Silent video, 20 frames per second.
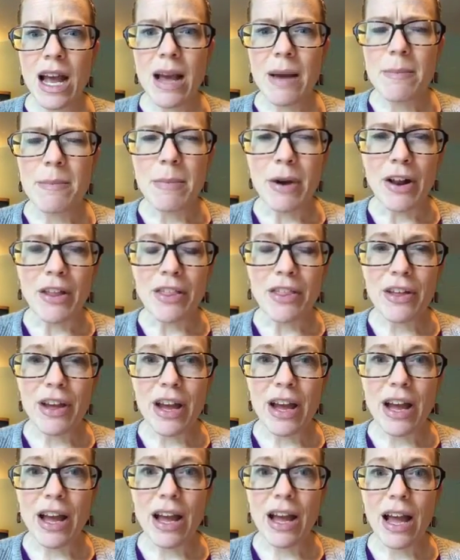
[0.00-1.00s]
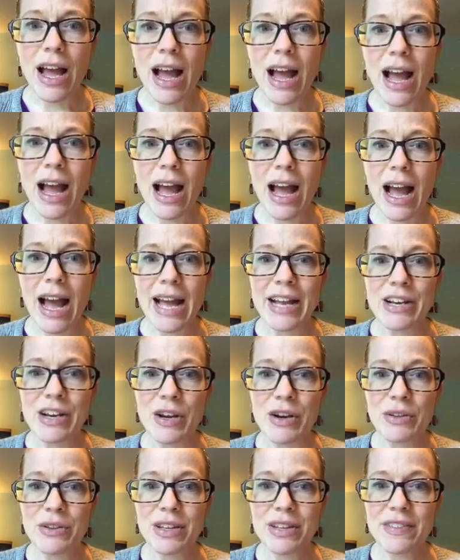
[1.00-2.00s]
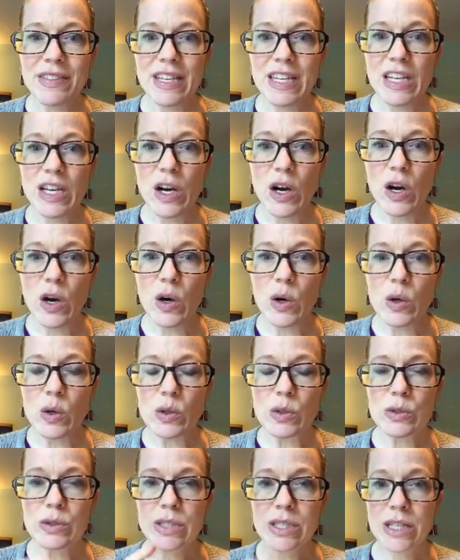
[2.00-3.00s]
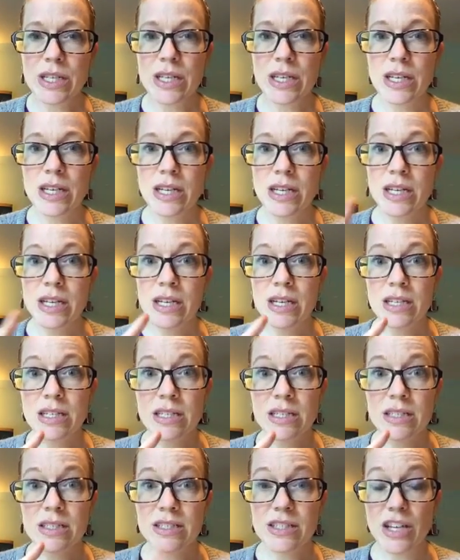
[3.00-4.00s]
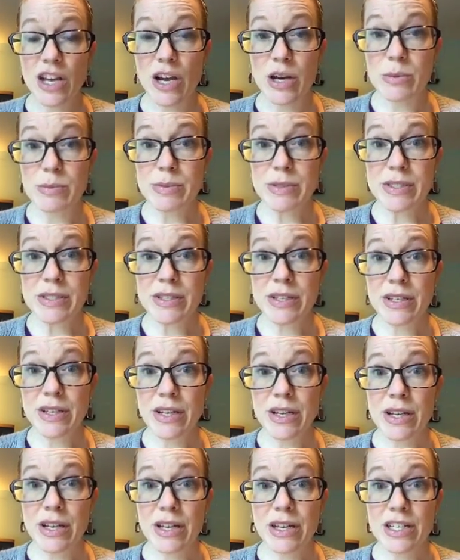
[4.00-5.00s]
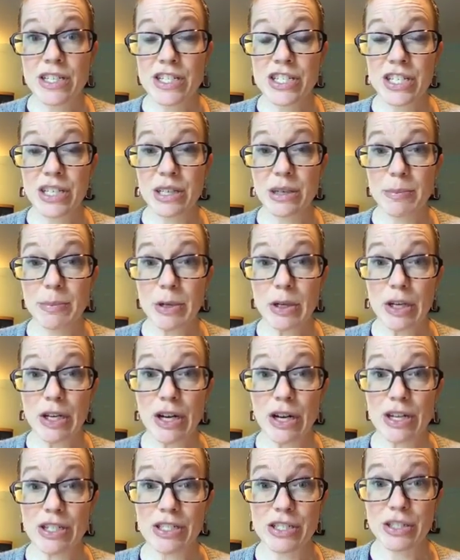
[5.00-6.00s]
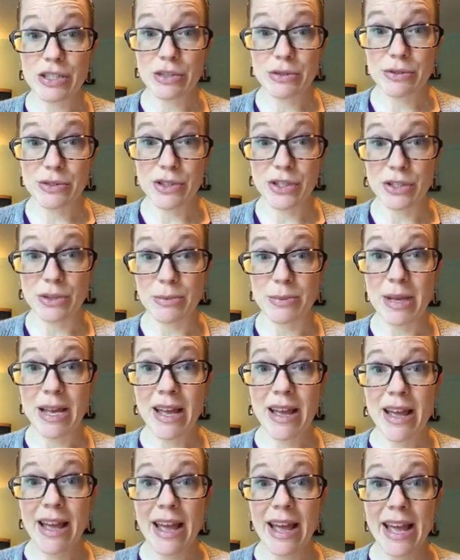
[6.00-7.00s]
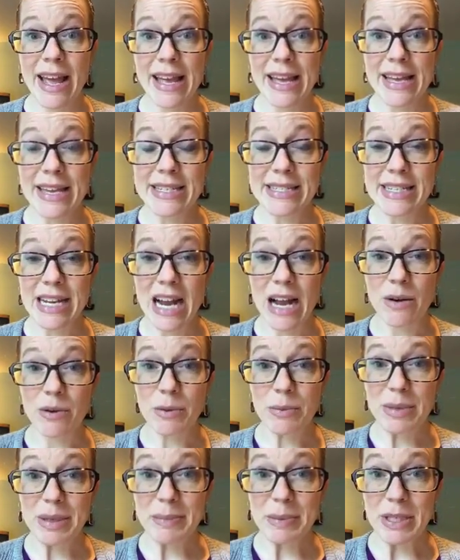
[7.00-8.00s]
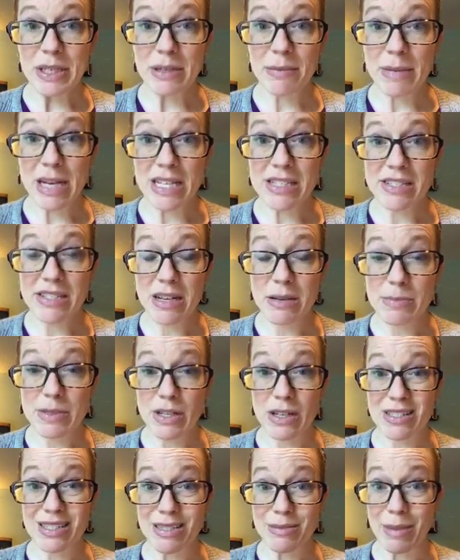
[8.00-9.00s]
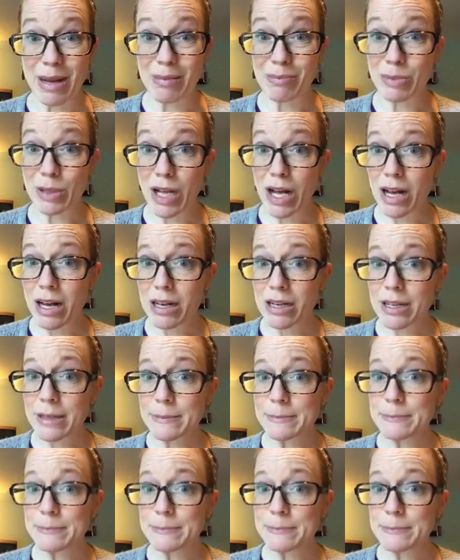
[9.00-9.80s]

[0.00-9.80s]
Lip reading: Martha, I know that the old scopes Sheila put onto YouTube, and I will be putting my scopes onto my blog.